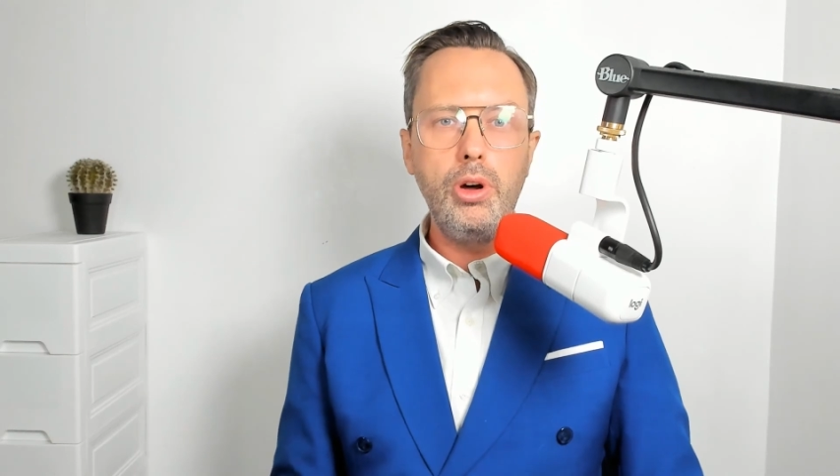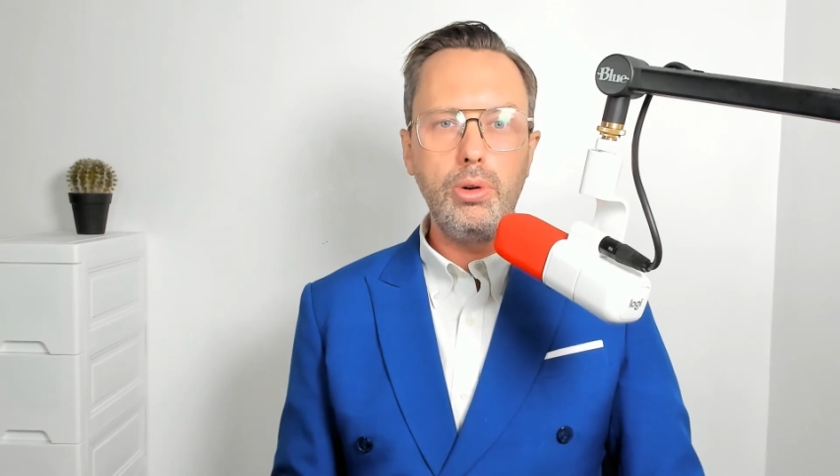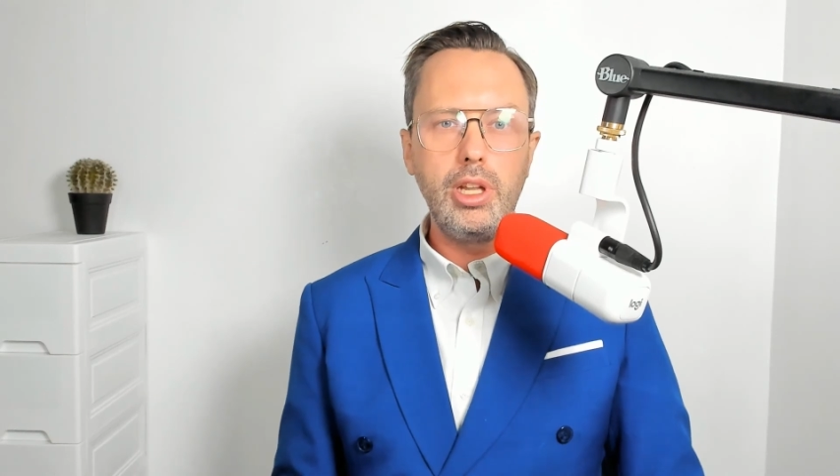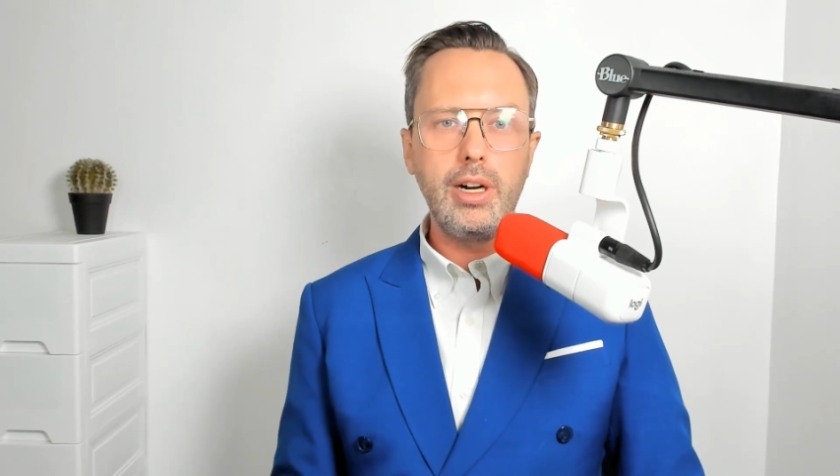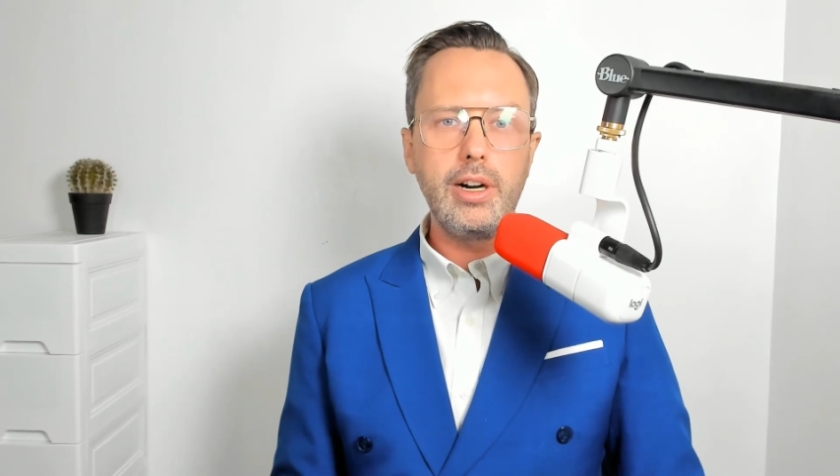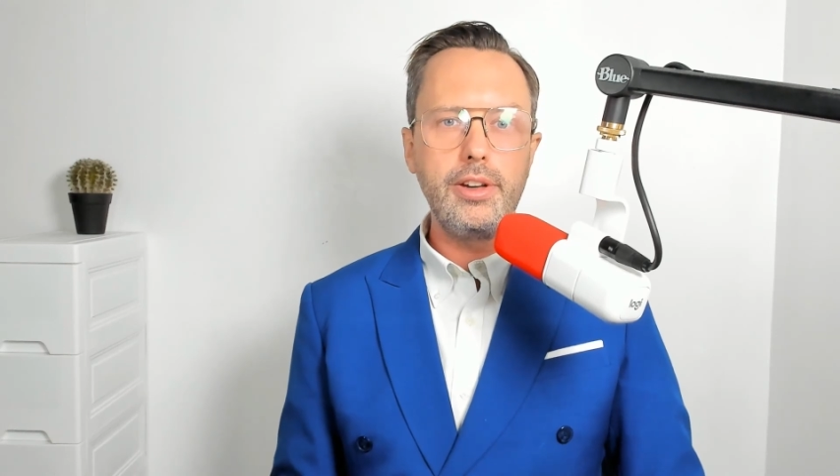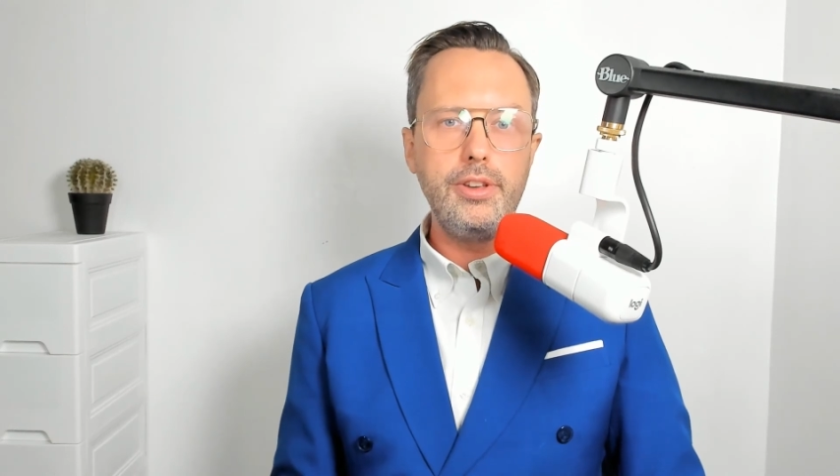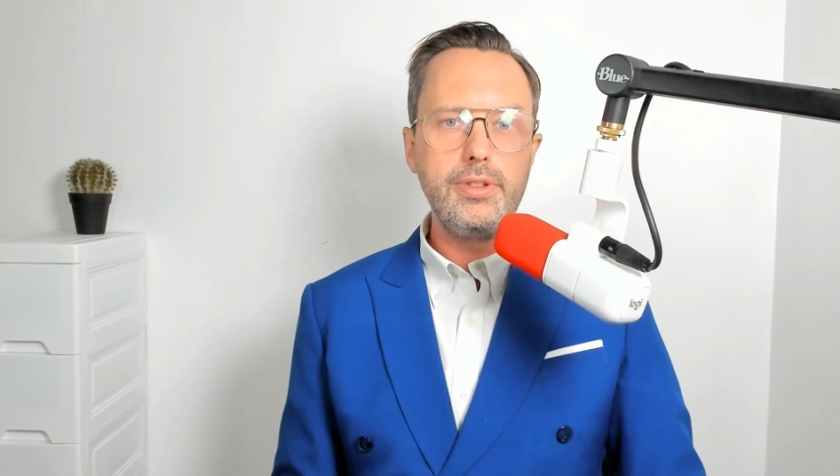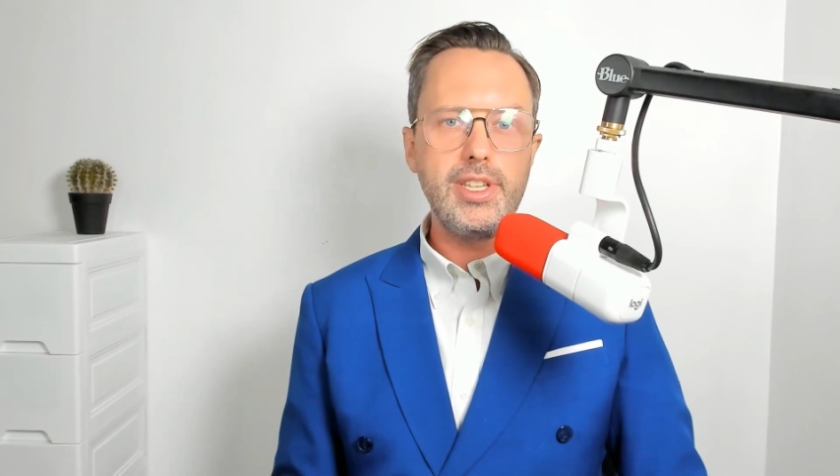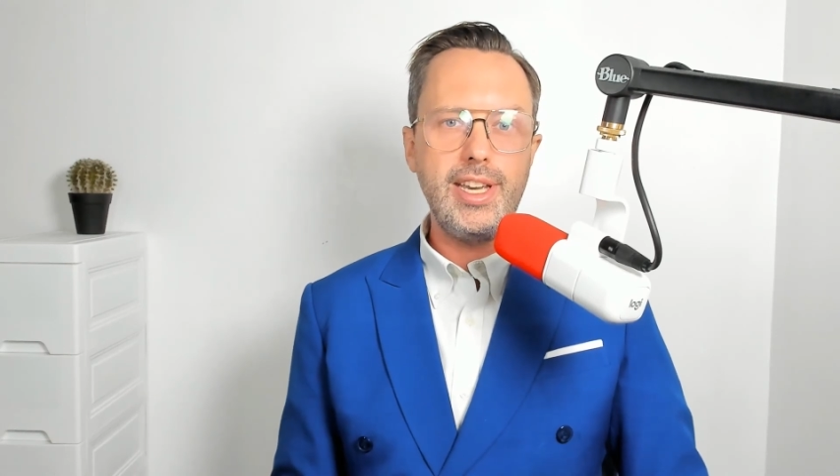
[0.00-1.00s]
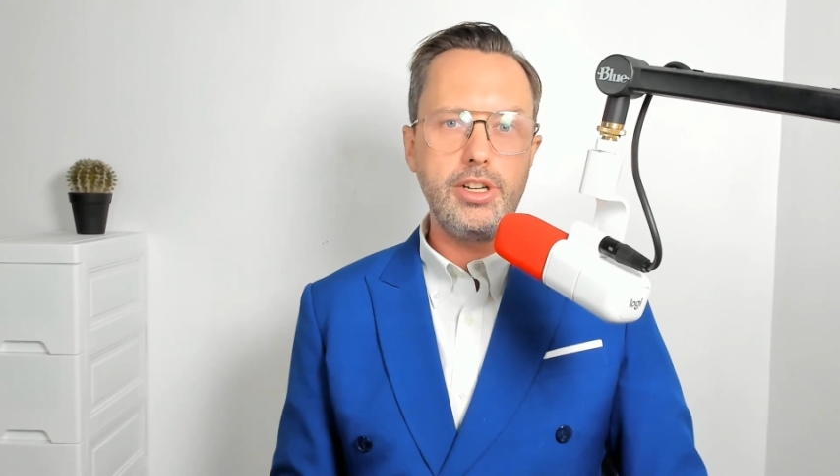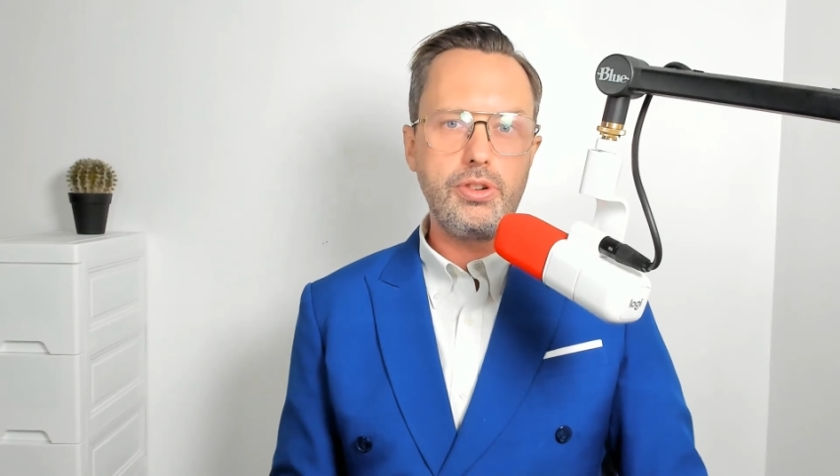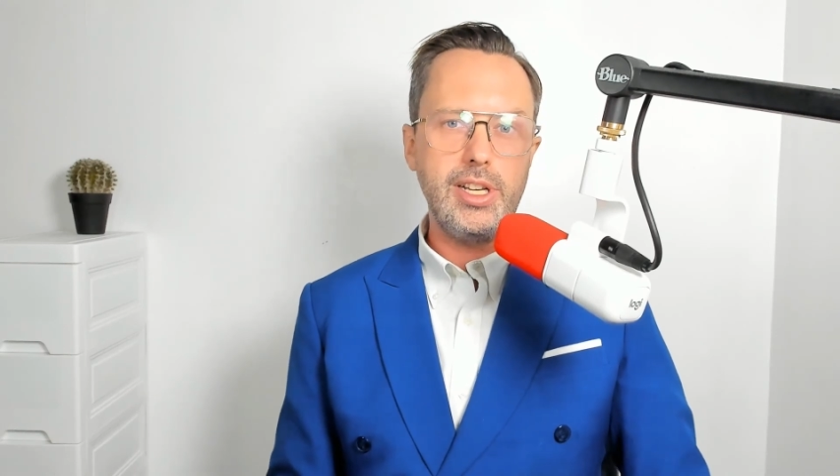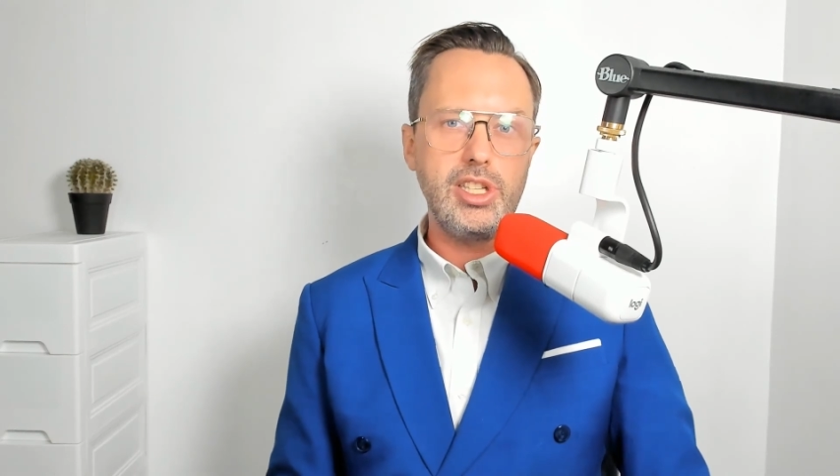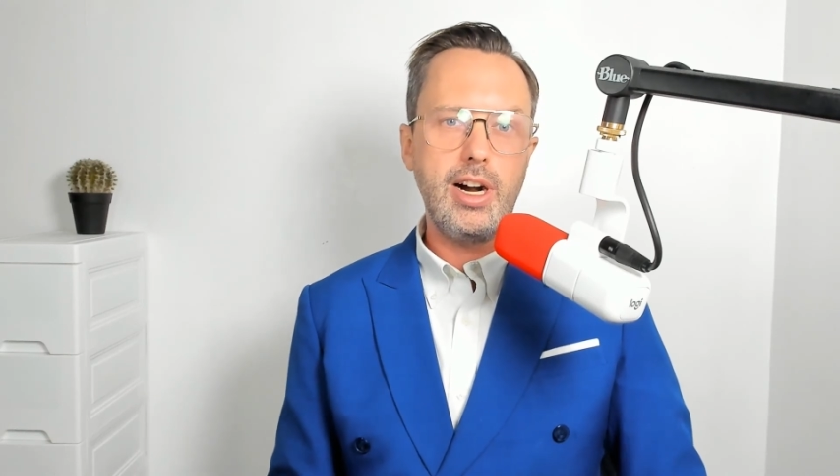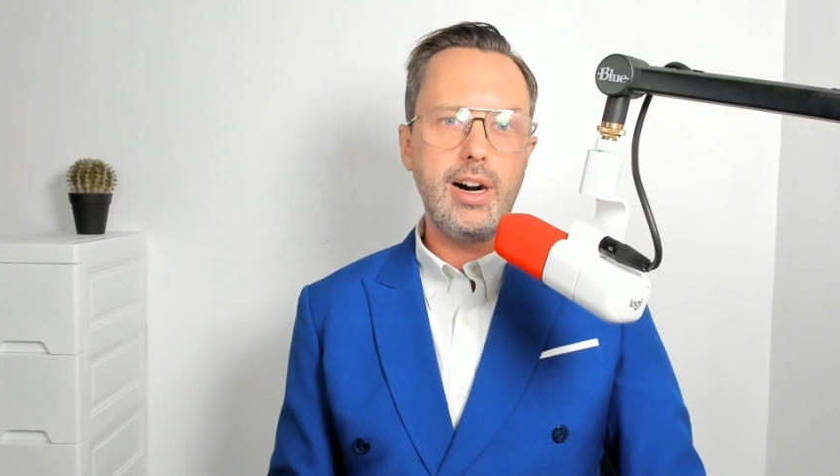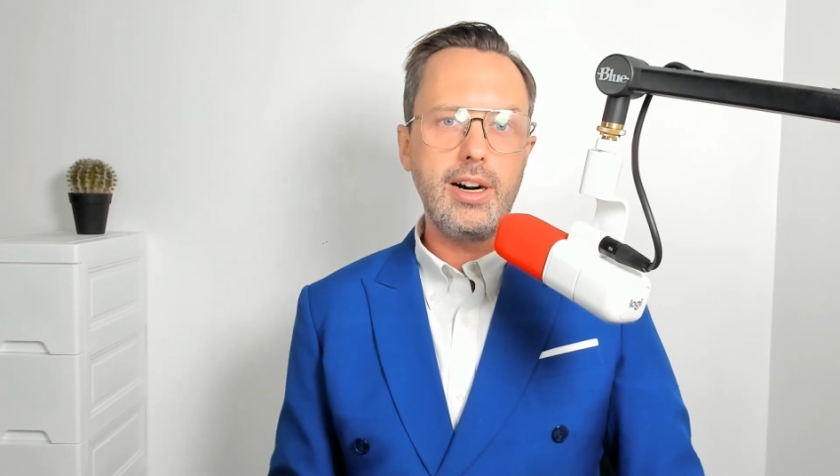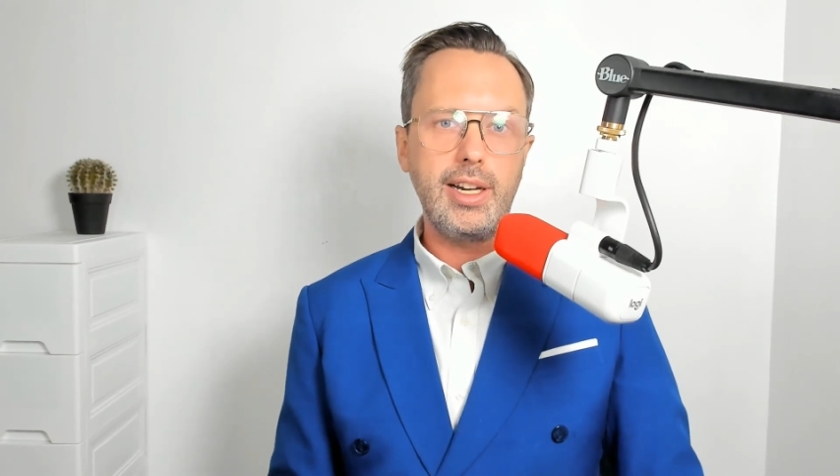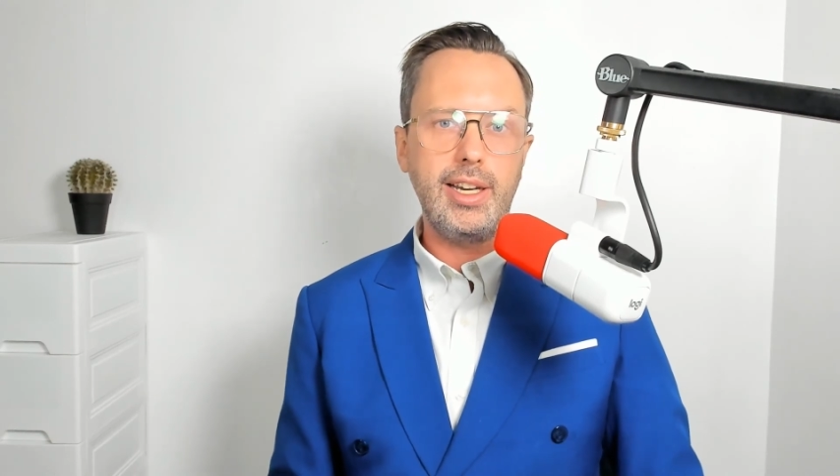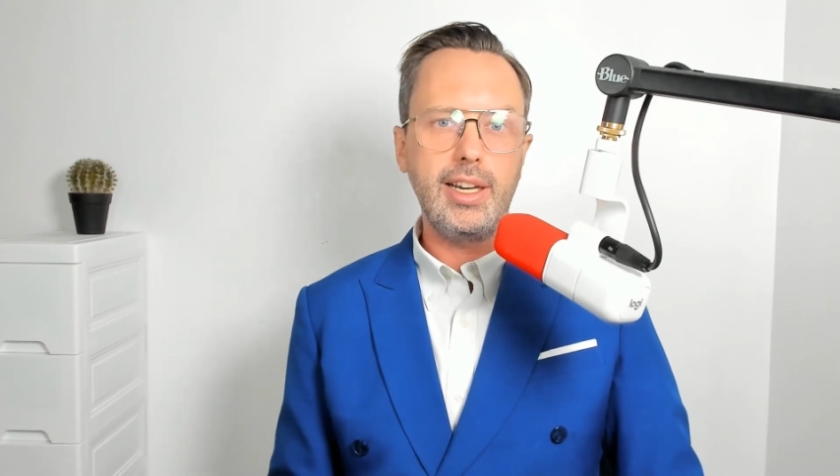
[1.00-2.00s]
longer use interest targeting